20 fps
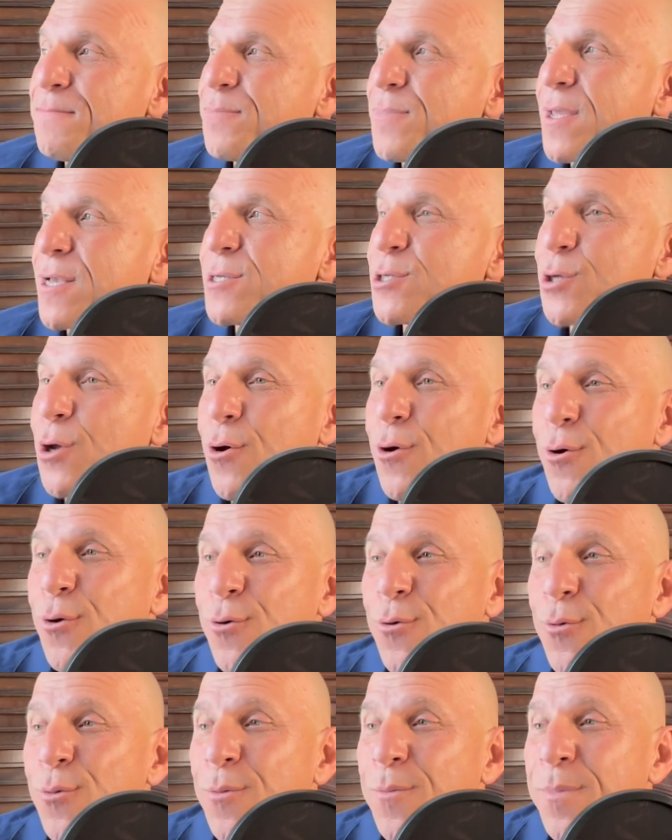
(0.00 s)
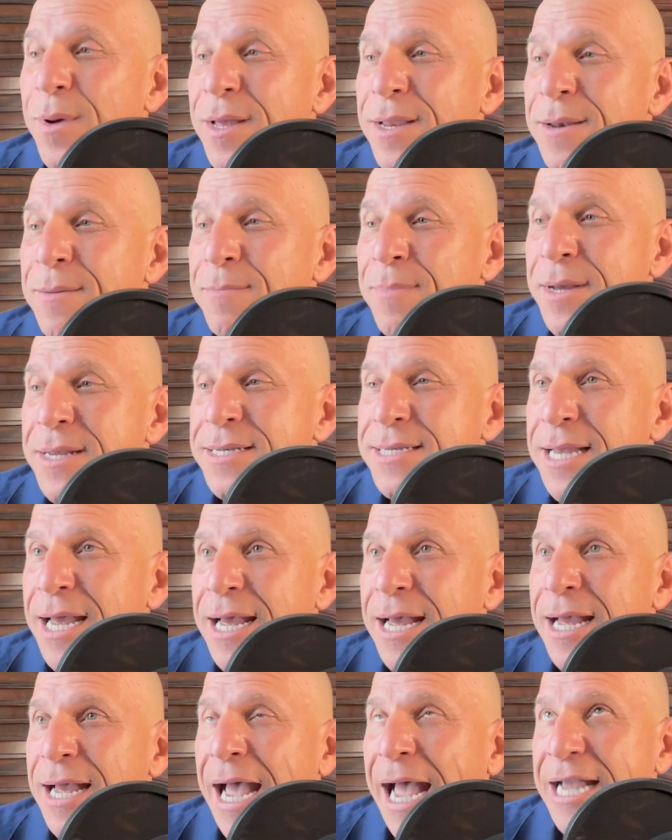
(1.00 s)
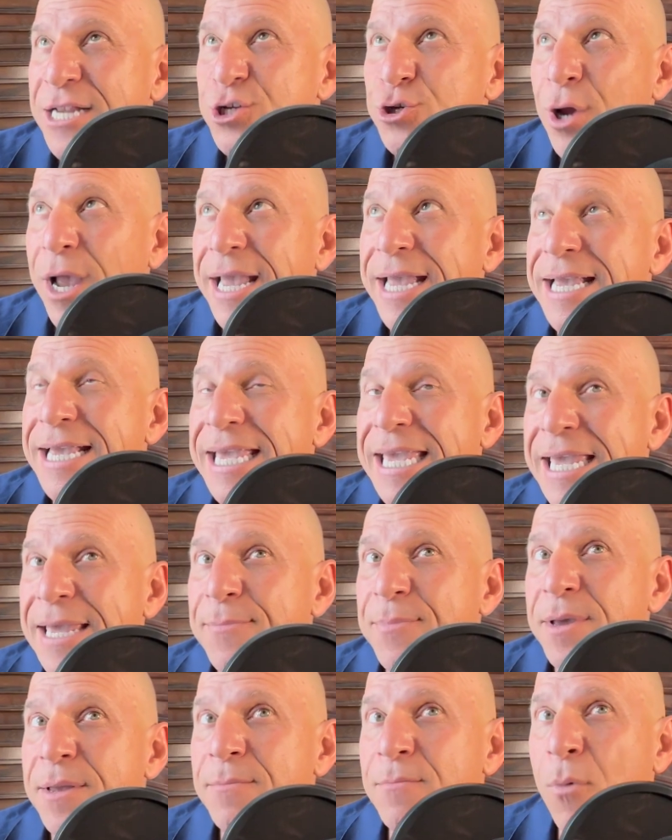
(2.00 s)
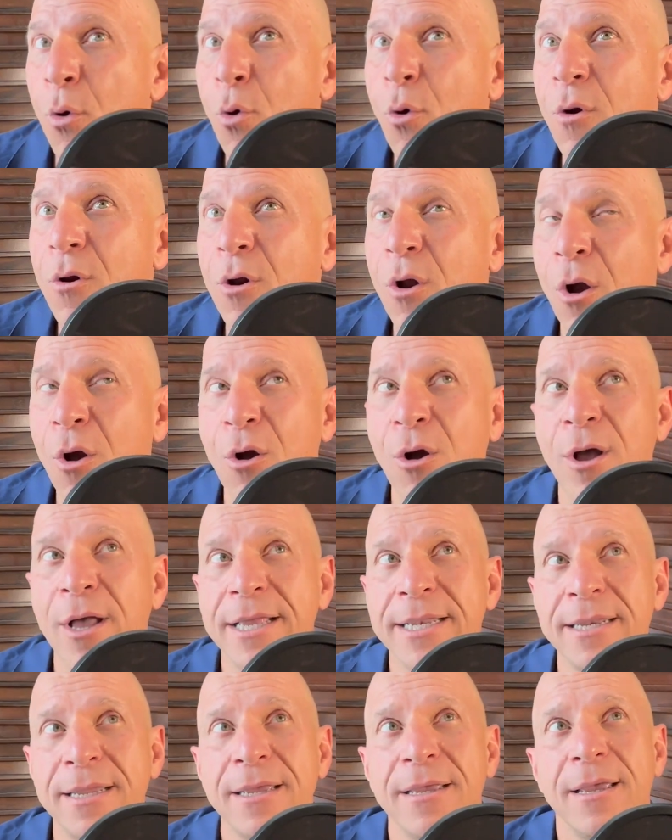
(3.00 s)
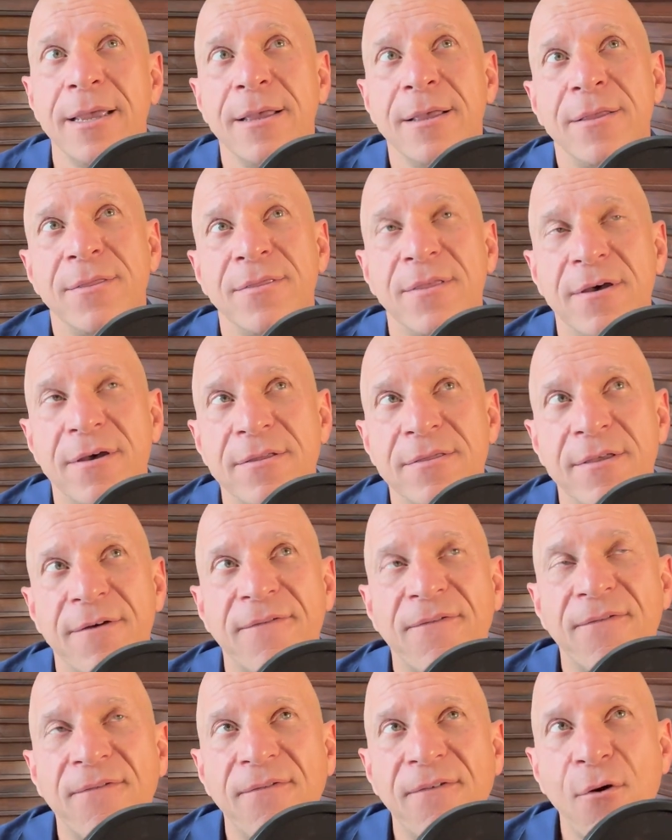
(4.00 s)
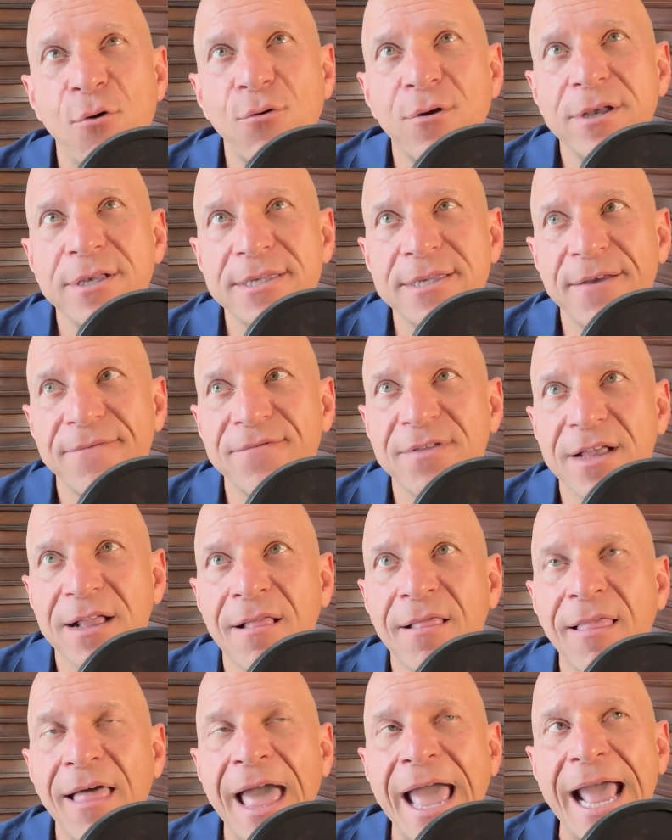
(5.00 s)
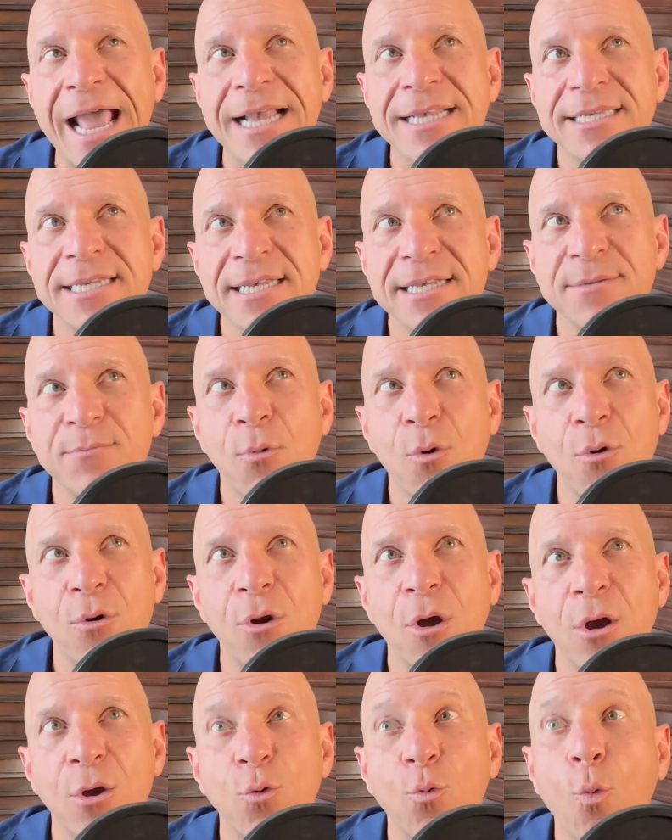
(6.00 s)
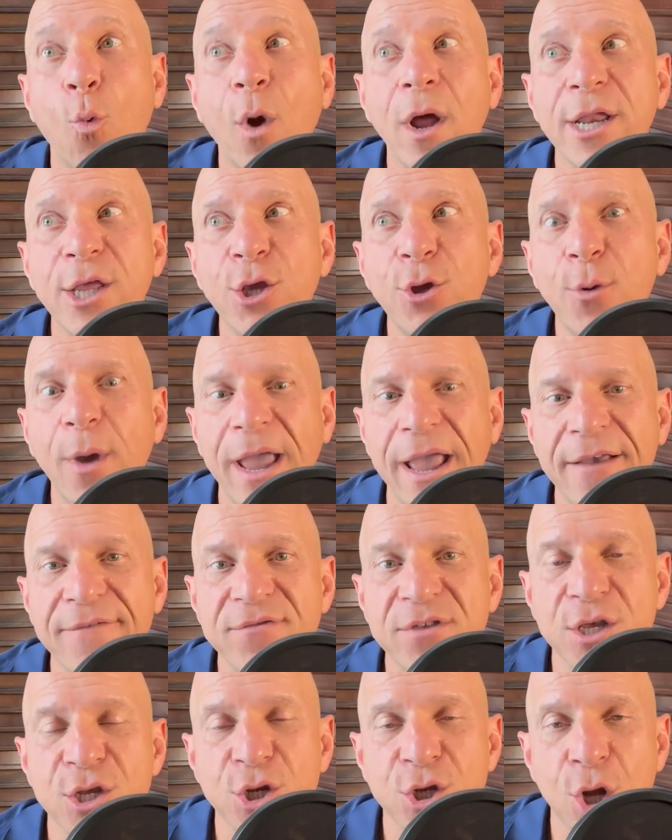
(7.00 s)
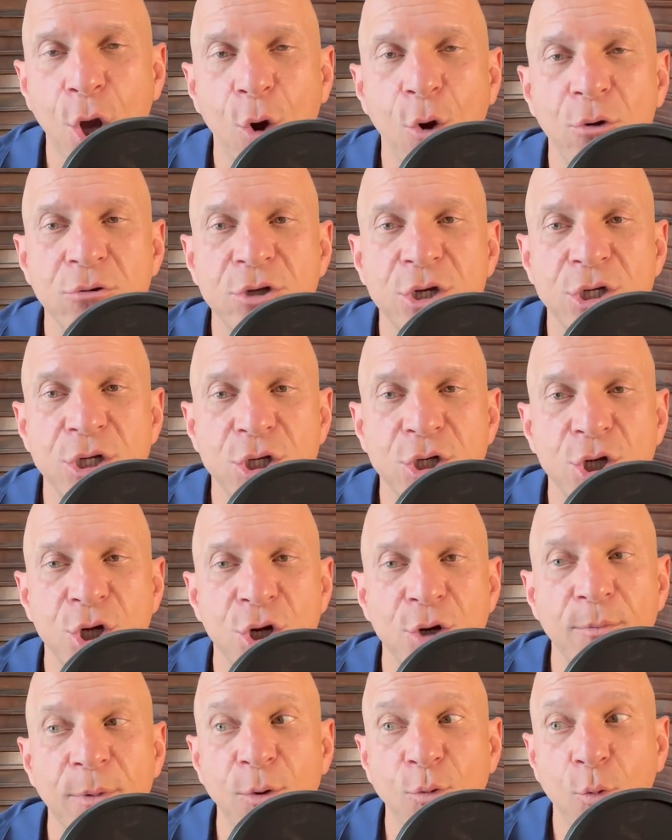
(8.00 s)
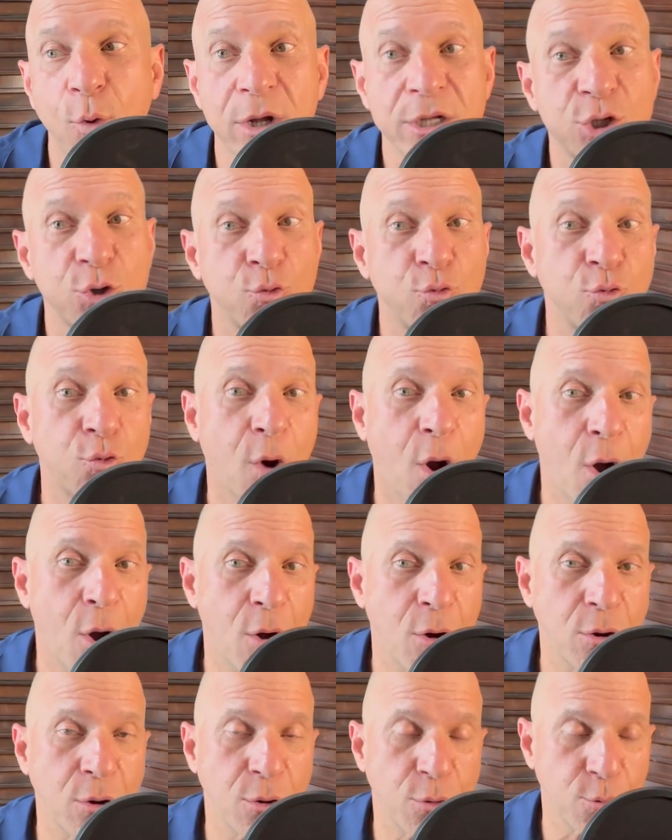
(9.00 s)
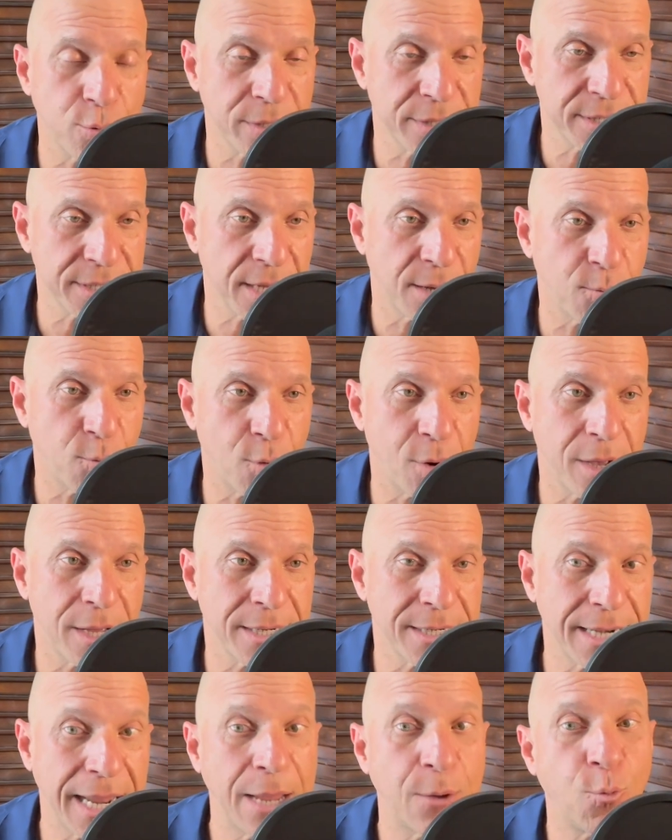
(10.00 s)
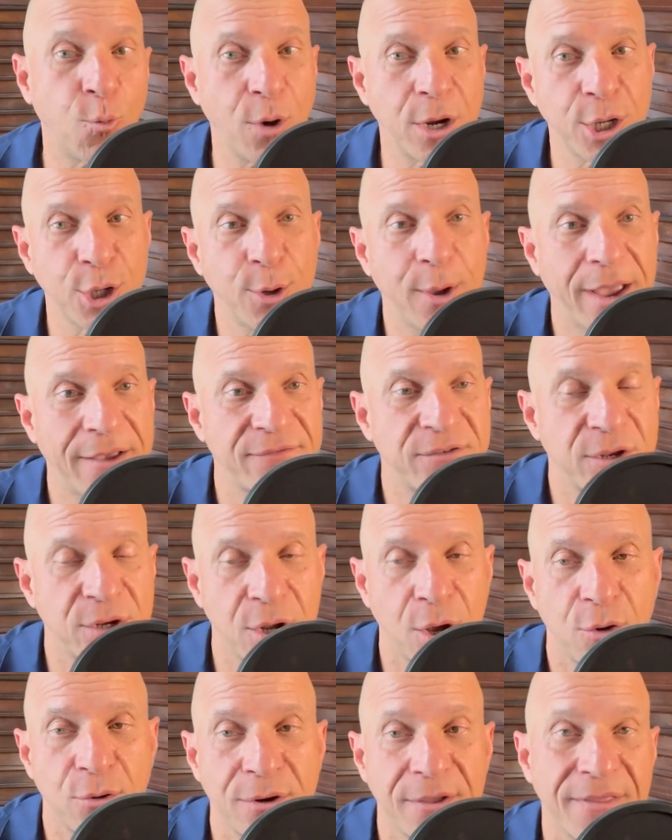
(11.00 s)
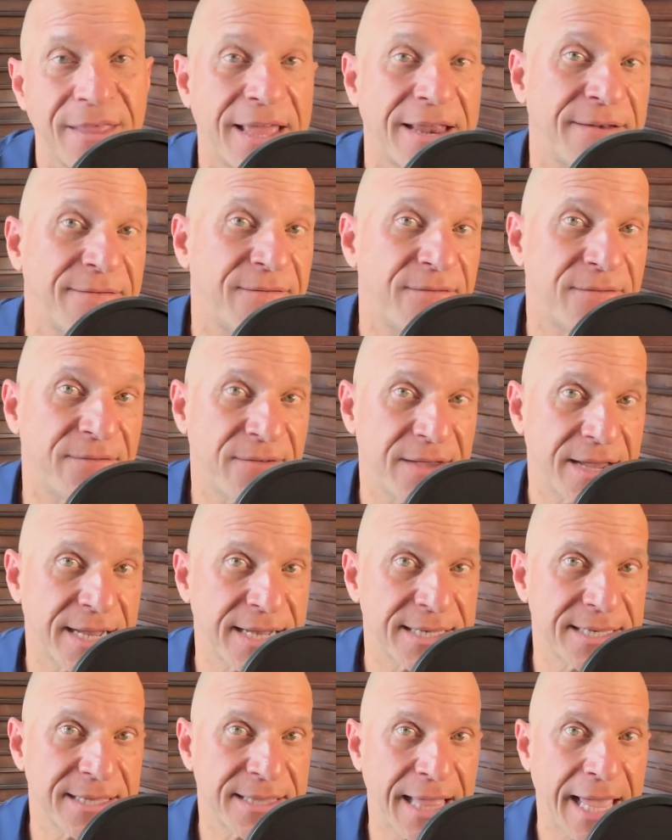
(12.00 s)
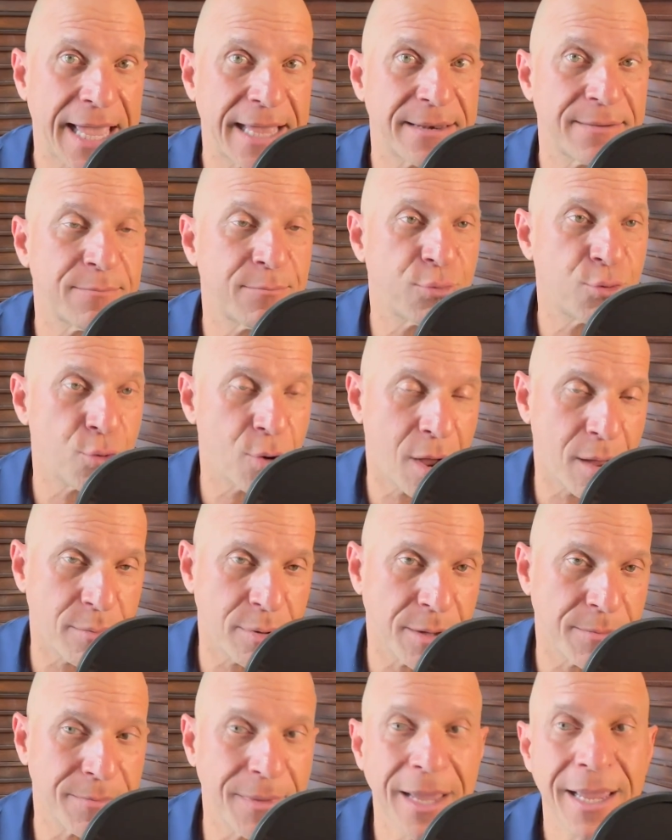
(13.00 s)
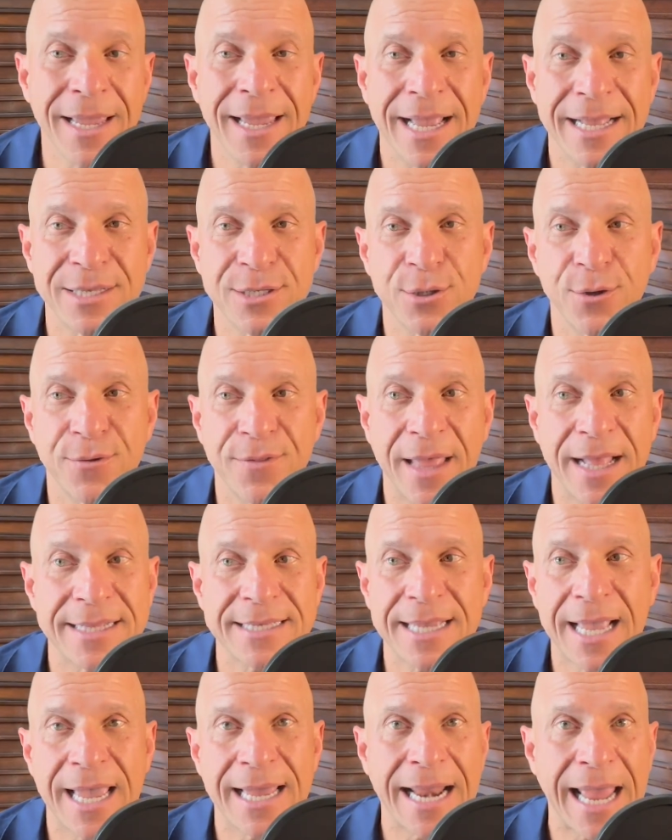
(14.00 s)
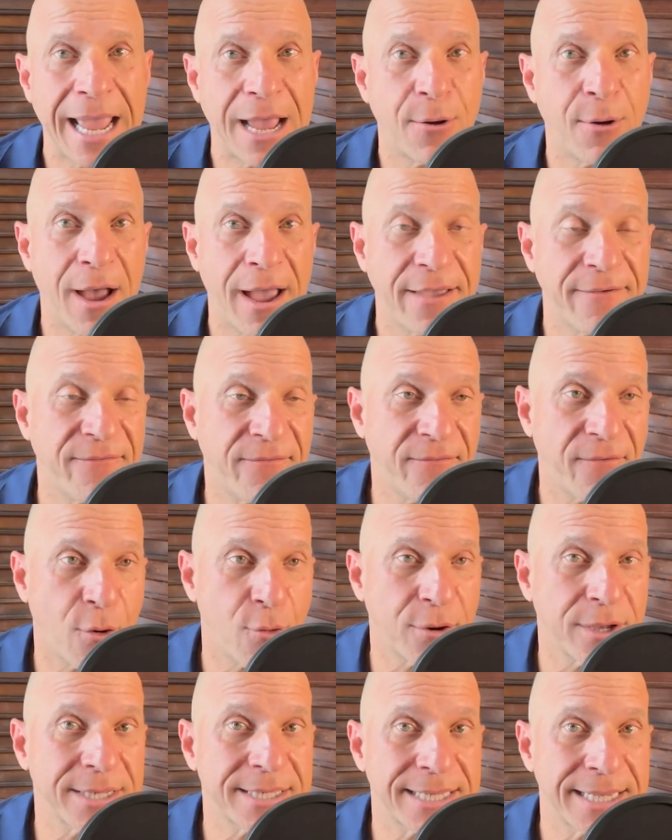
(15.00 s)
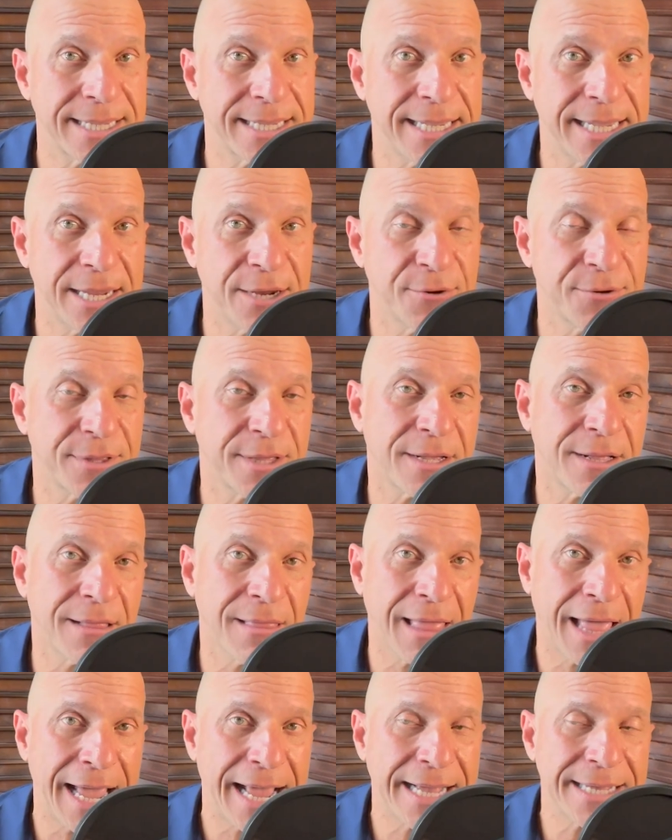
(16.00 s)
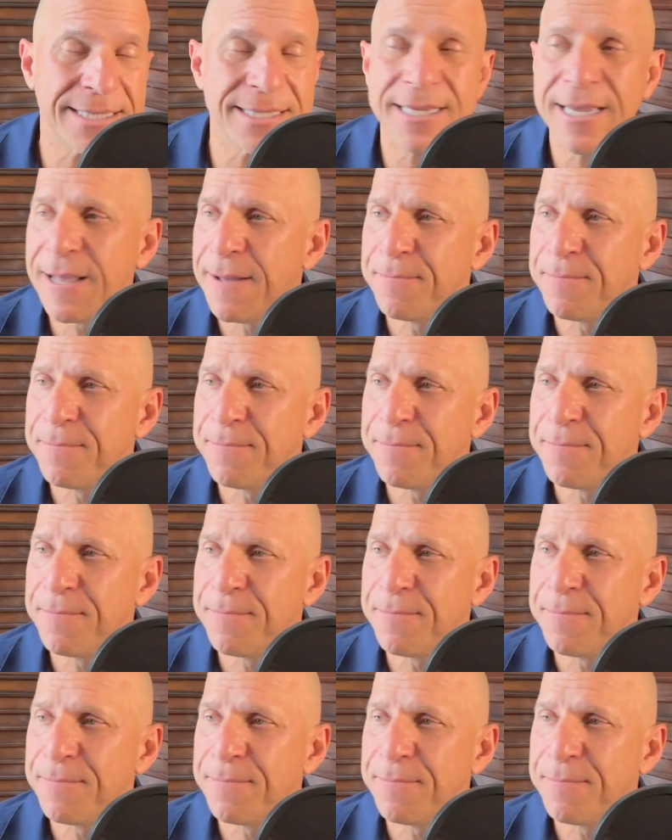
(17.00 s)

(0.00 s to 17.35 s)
So, but I try and keep it more on the focus of the class is more on what do you have to know to determine what's wrong with someone and what do you have to know to then fix that problem. And so that's kind of how I focus and gear the class.